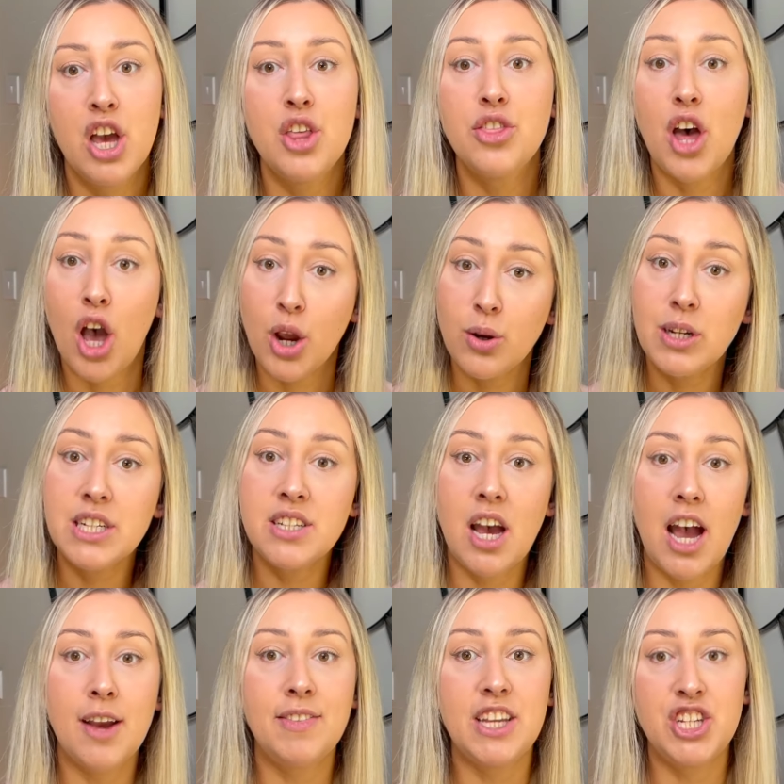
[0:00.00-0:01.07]
the only
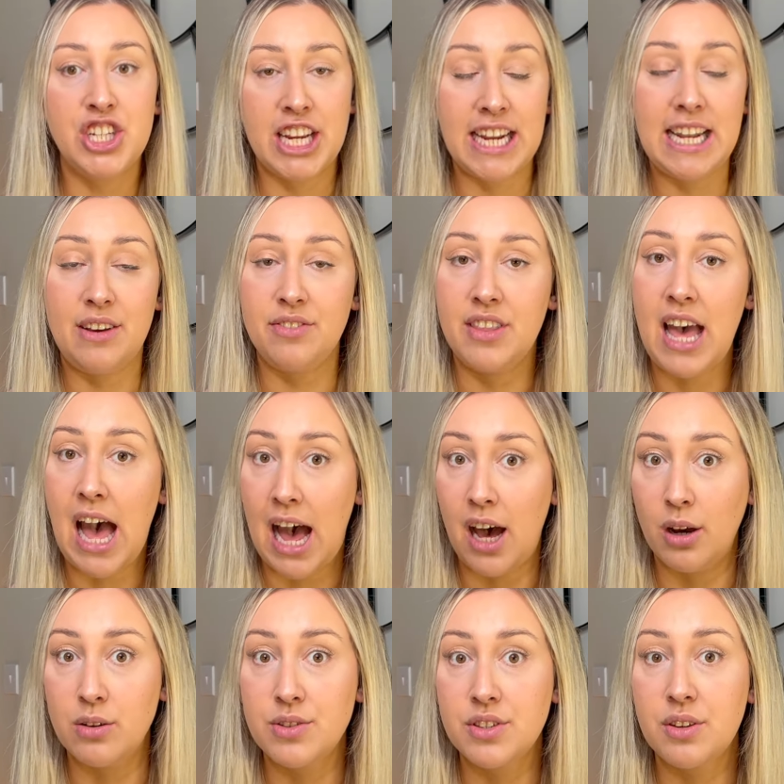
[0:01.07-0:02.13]
time that she left the
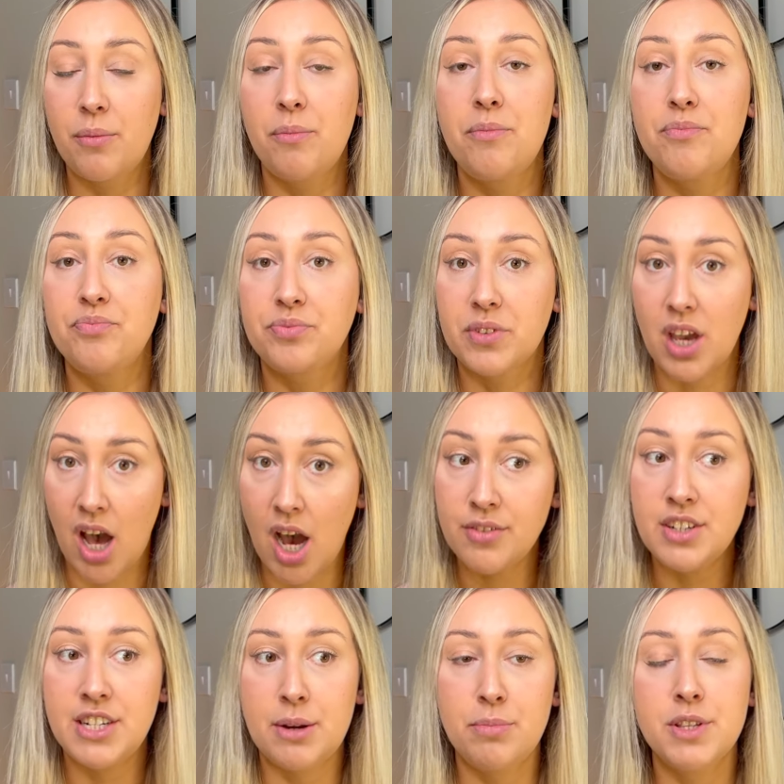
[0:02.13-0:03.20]
house after
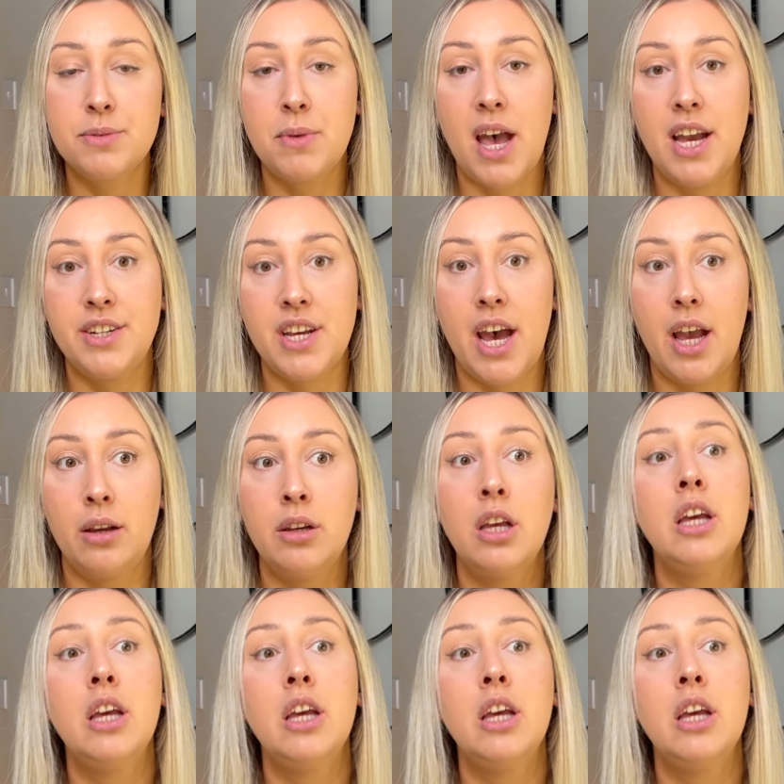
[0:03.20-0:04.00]
Deborah's murder